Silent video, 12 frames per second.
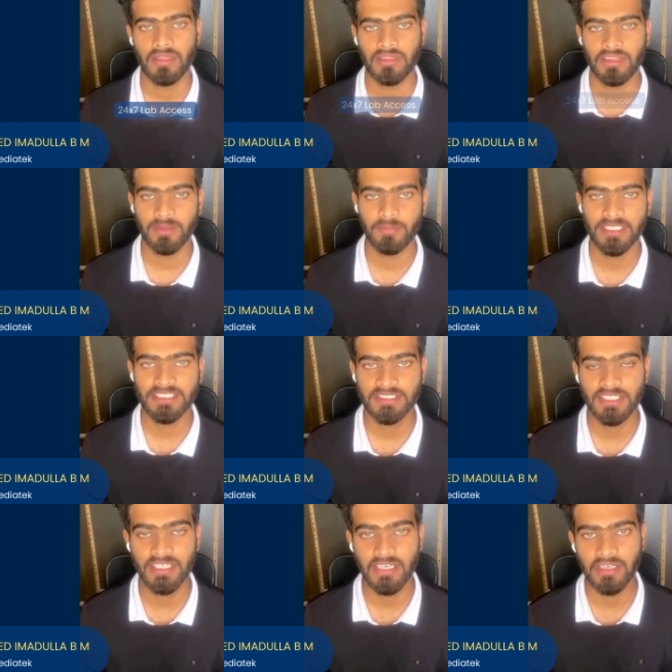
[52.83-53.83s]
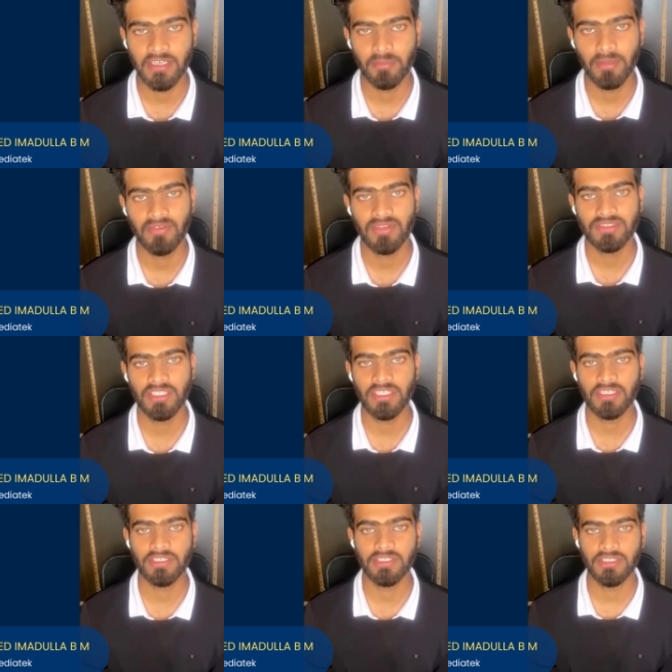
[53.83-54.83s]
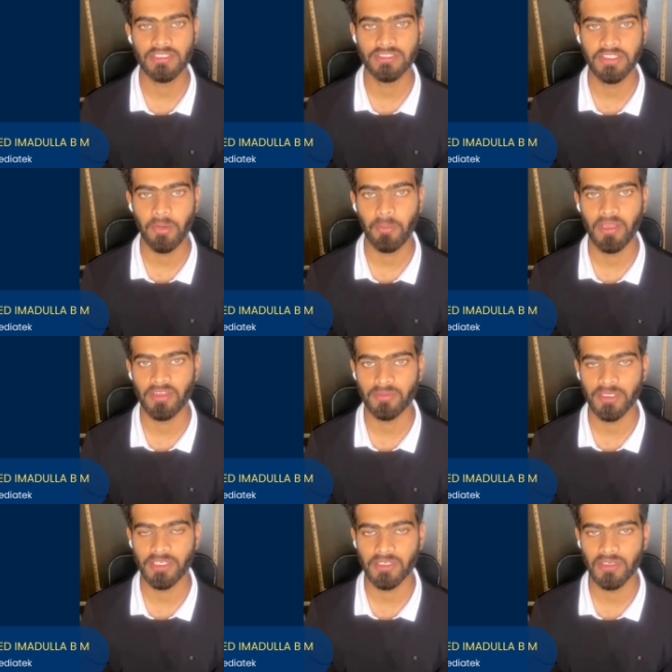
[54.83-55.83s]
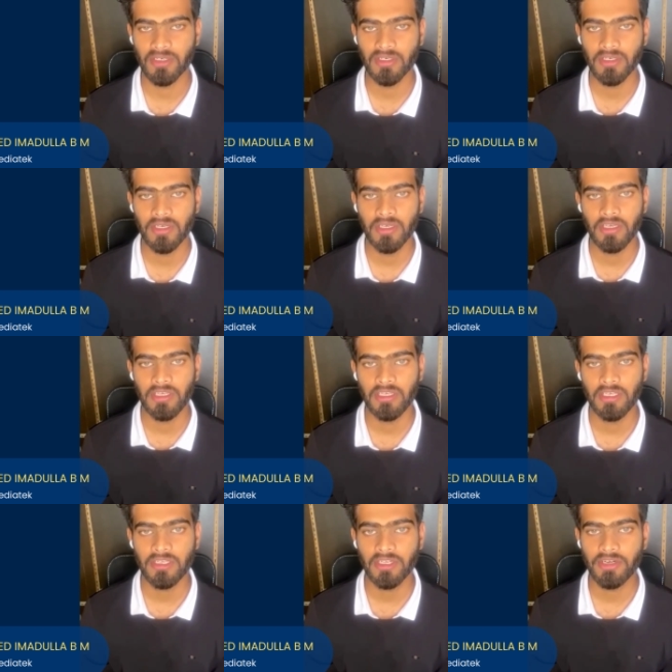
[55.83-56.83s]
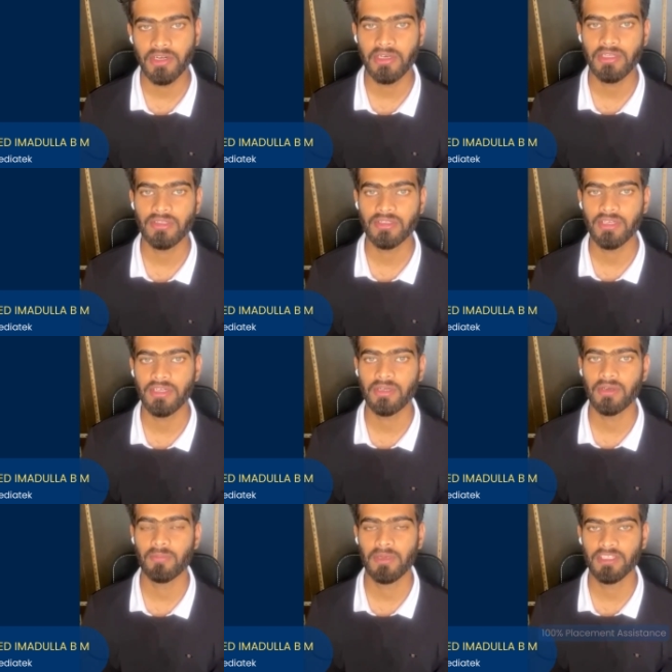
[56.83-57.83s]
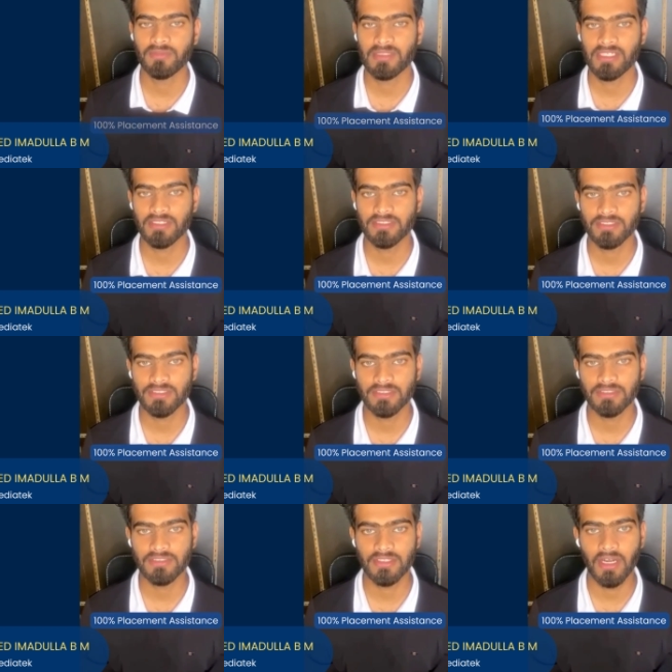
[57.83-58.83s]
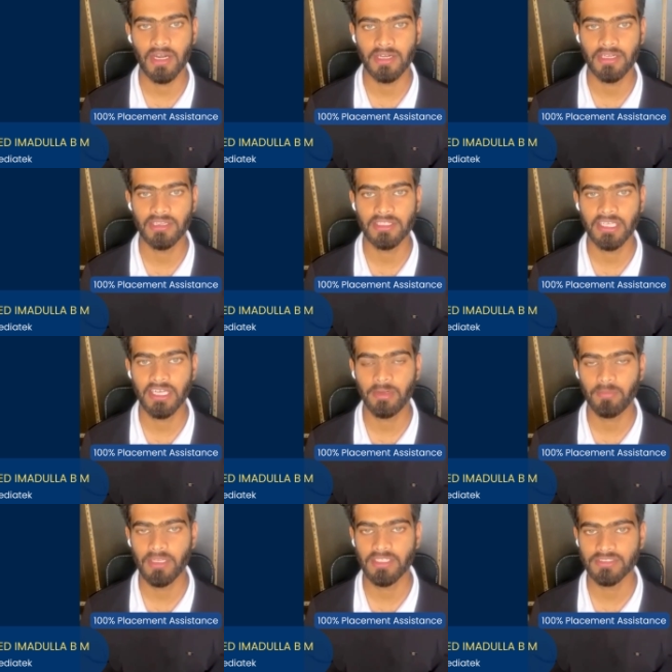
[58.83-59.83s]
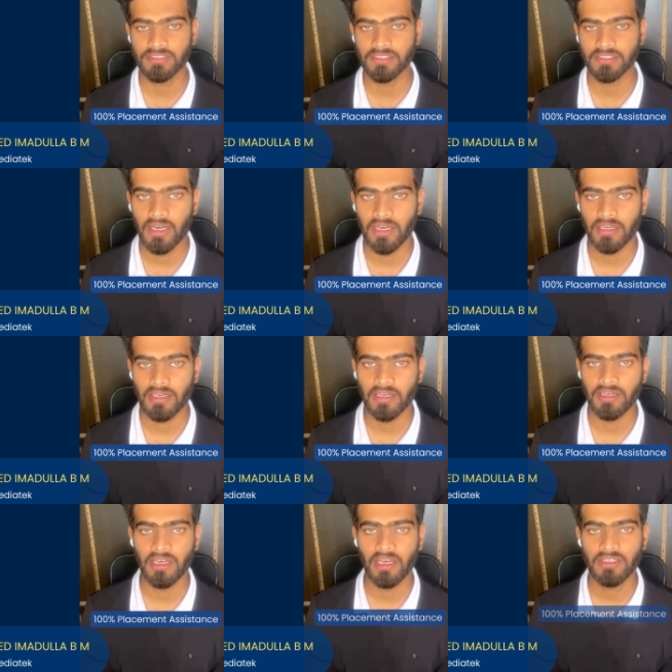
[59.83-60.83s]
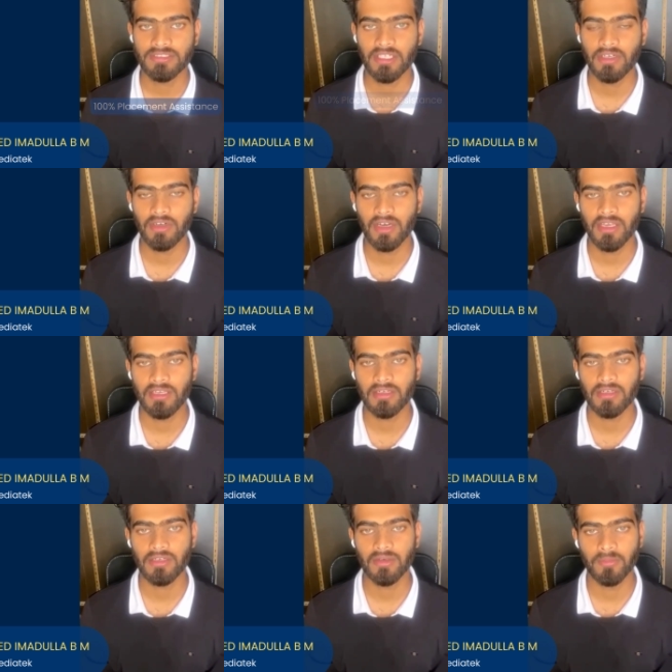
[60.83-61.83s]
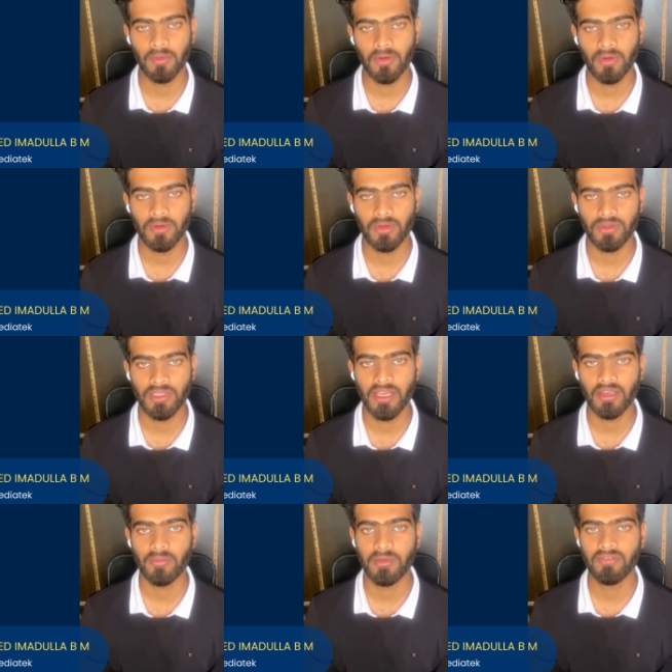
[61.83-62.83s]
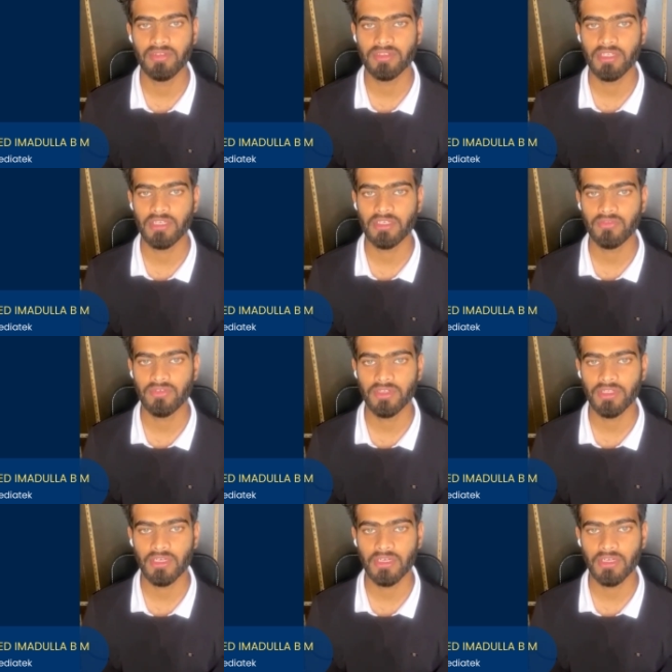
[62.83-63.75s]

The best thing in Maven Silicon is their placement. Here the trainees get placement assistance until they get placed. And at the last, I'd like to thank Maven Silicon for their